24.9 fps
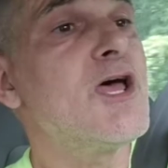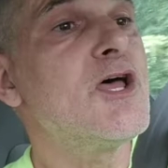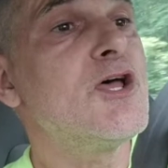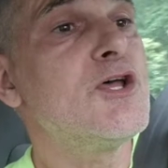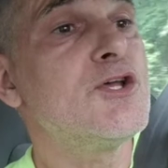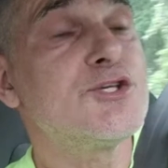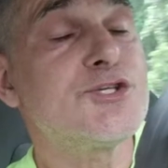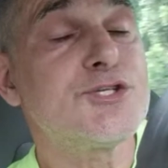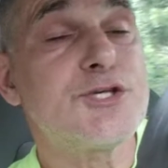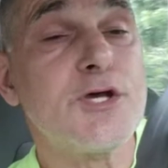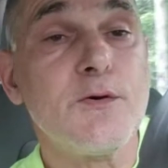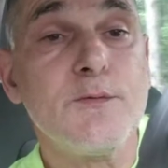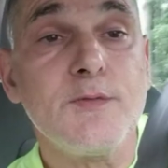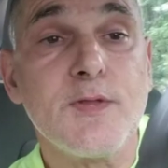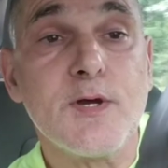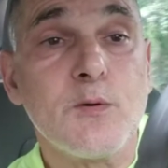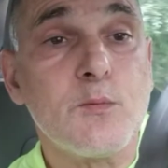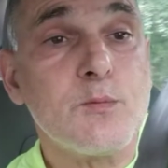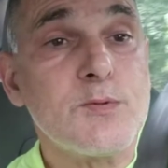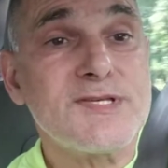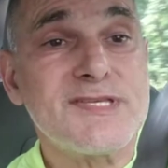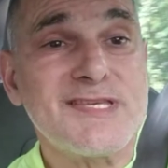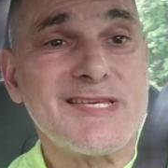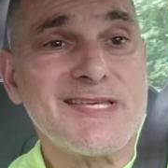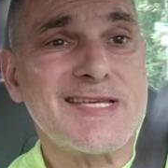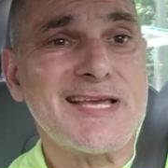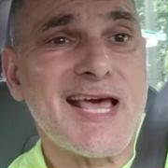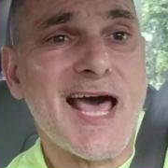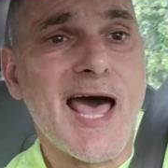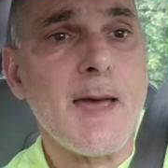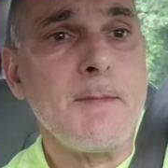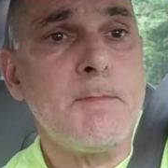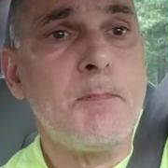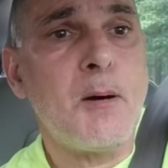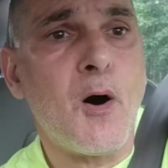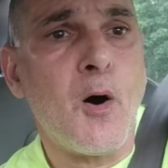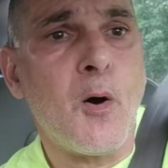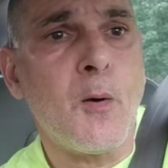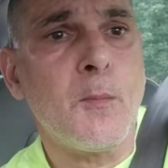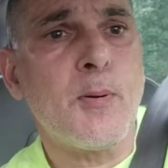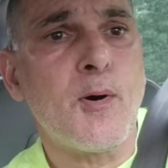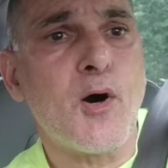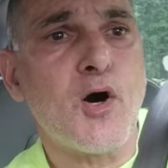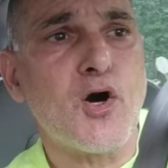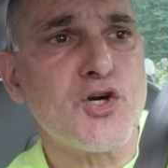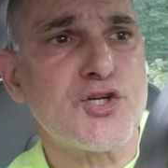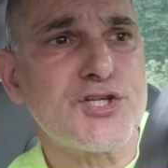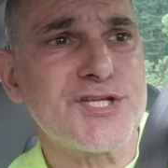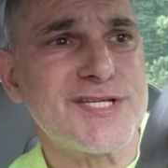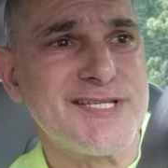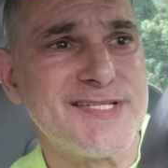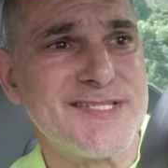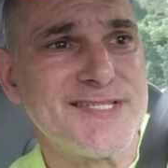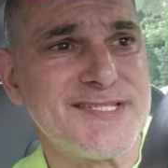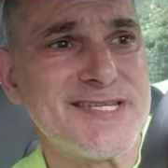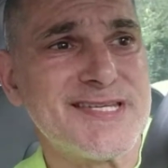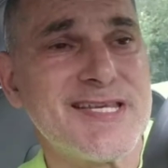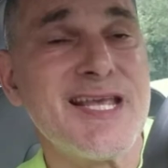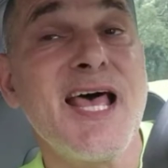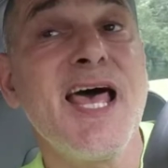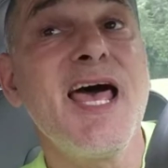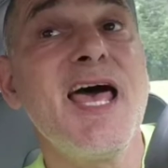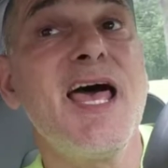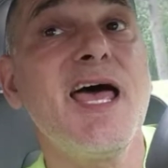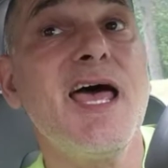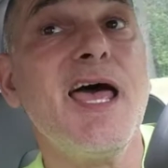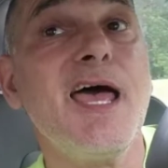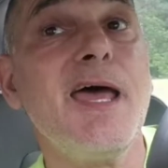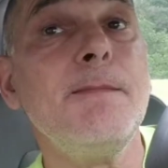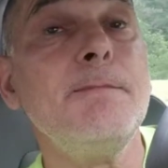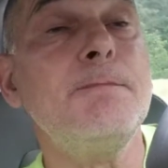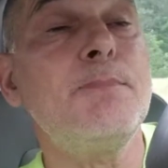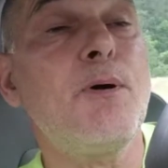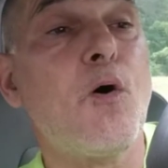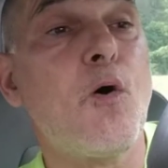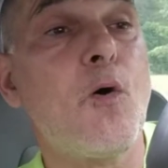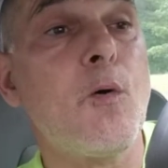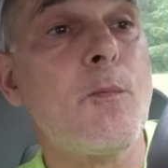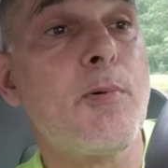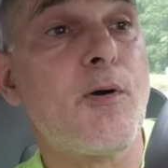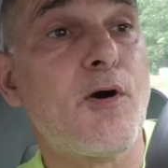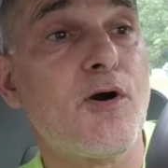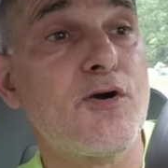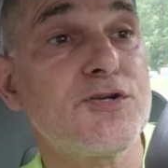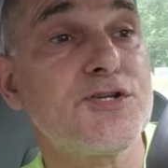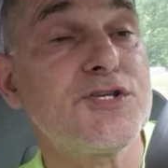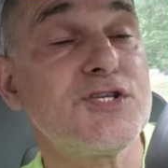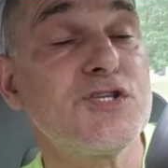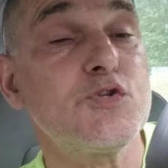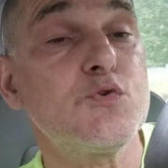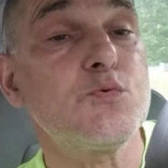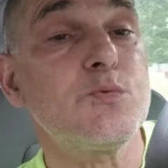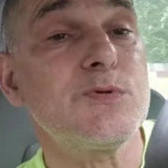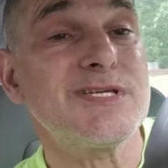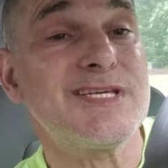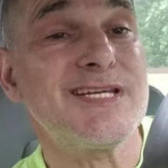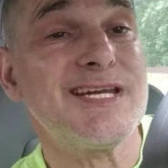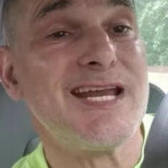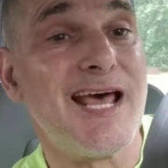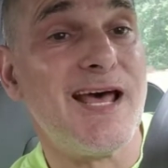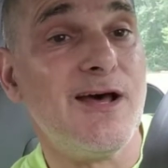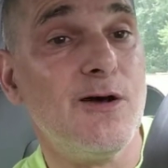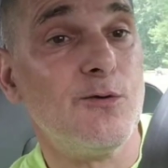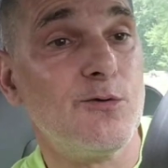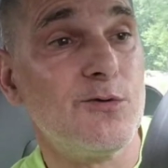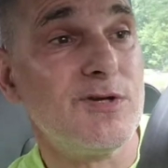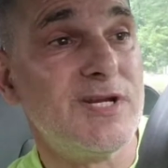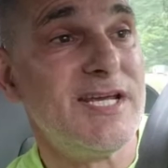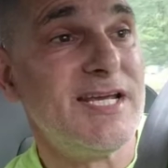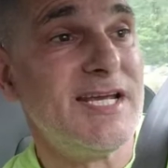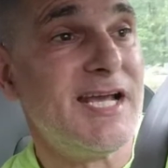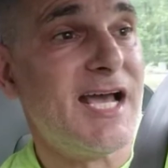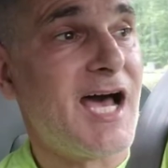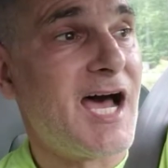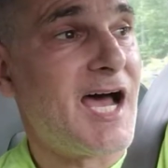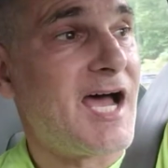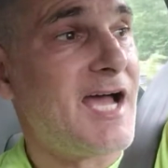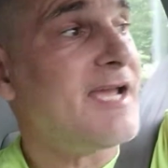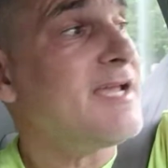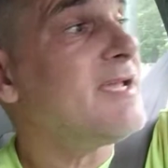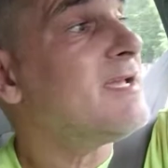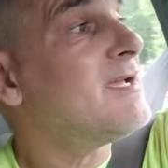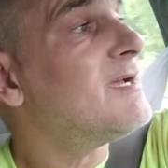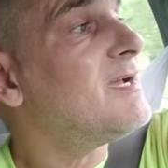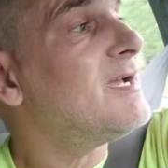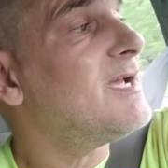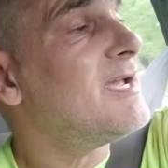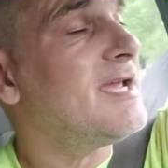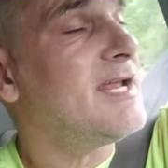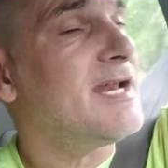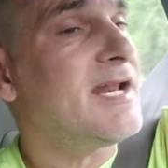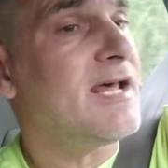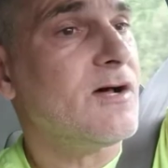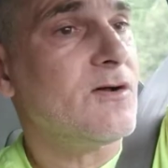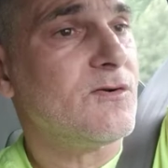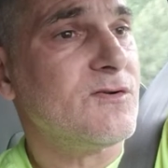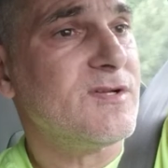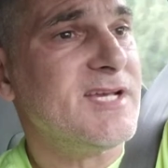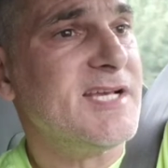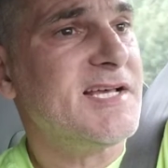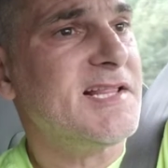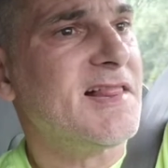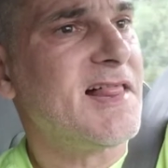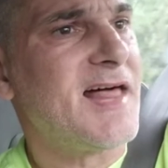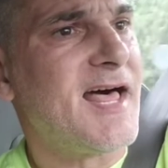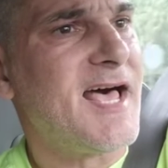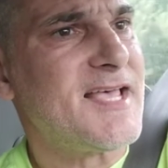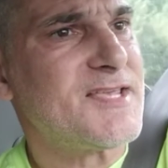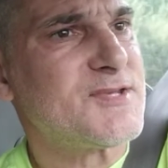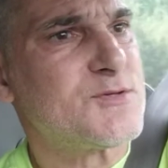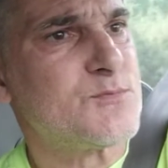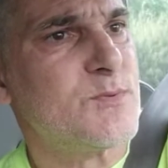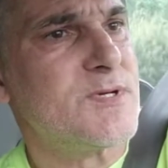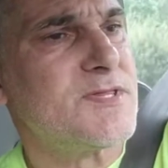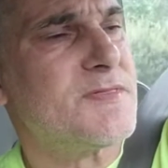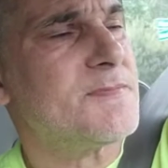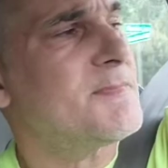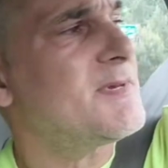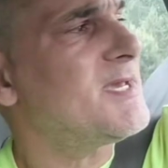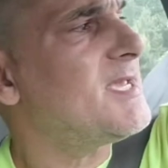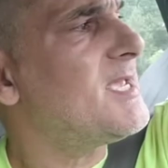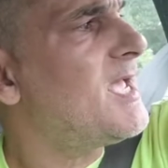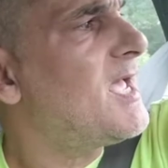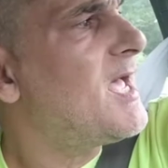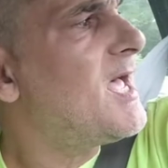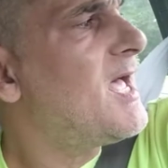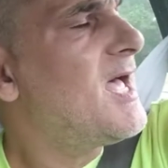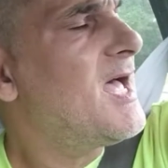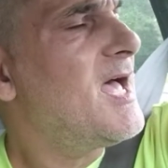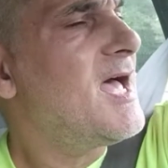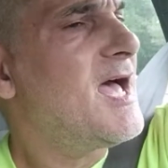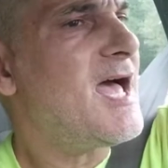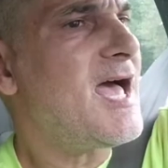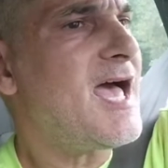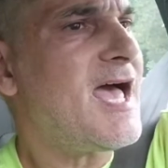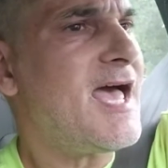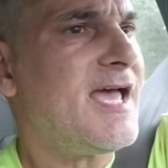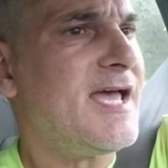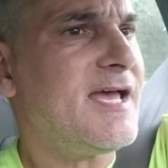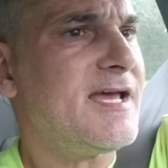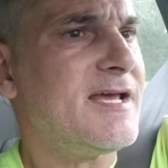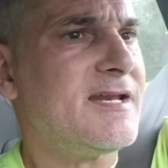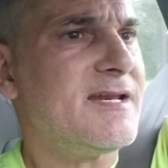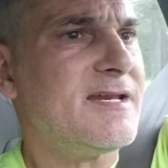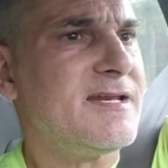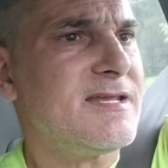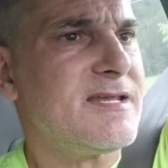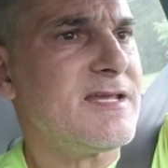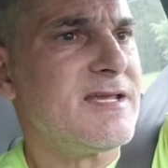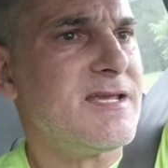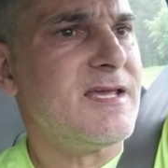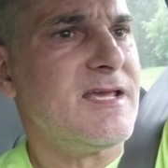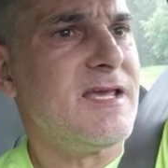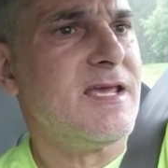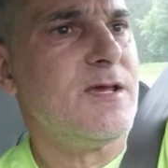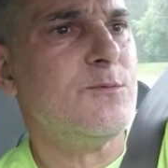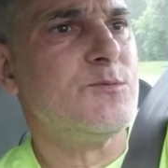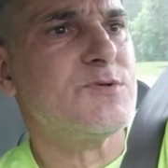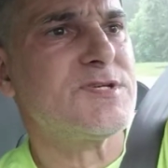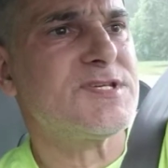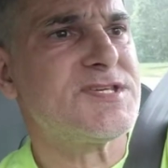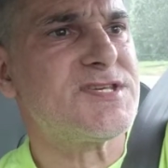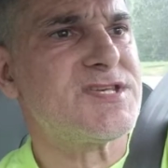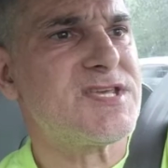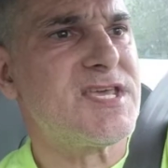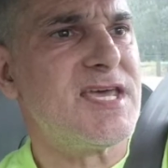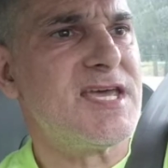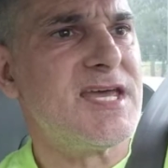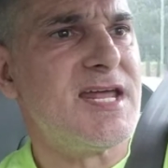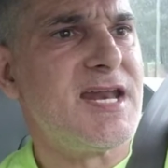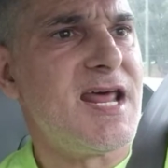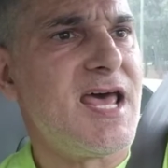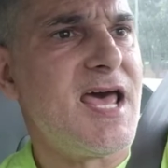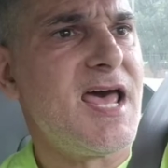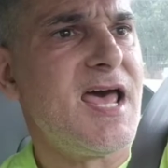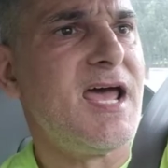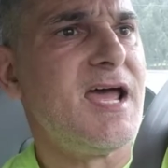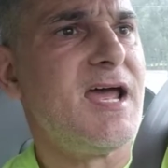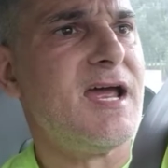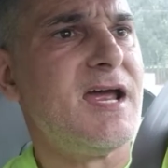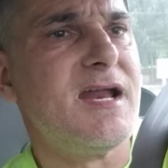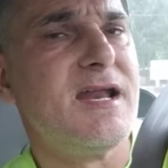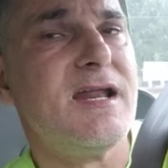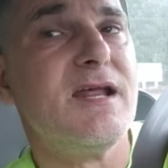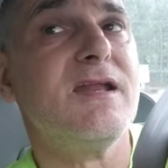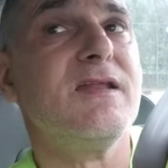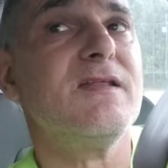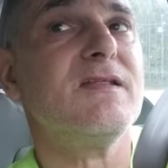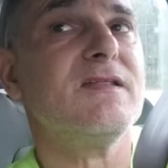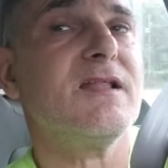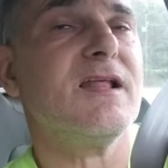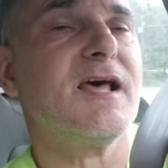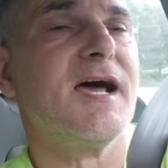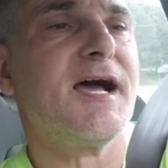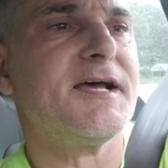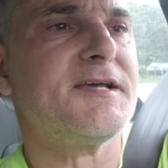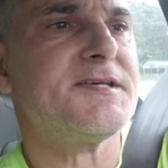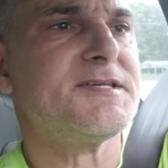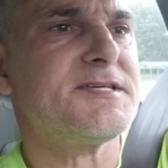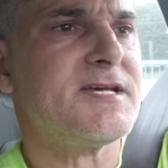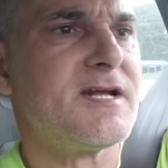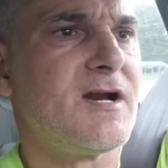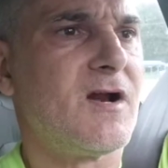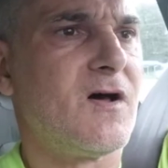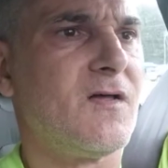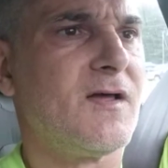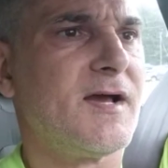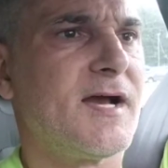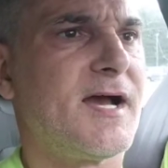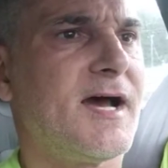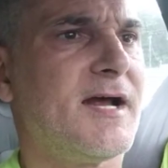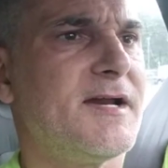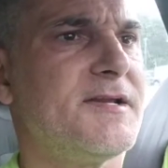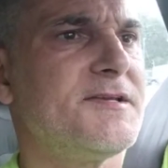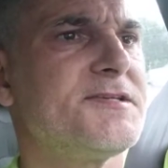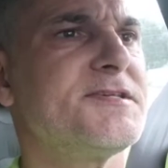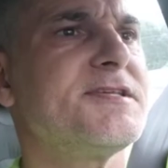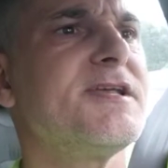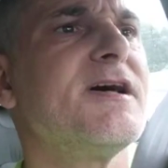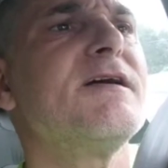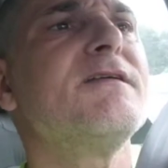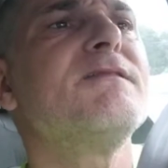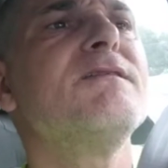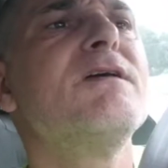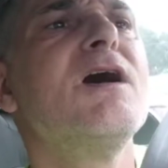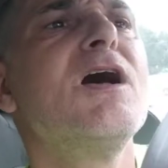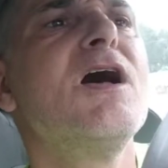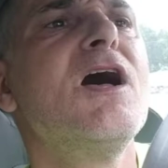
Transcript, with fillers: So there was this guy Paul Parsons and Paul Parsons was an LD guy in LD class with me. And he was a skinhead and, like I said, all that kind of stuff.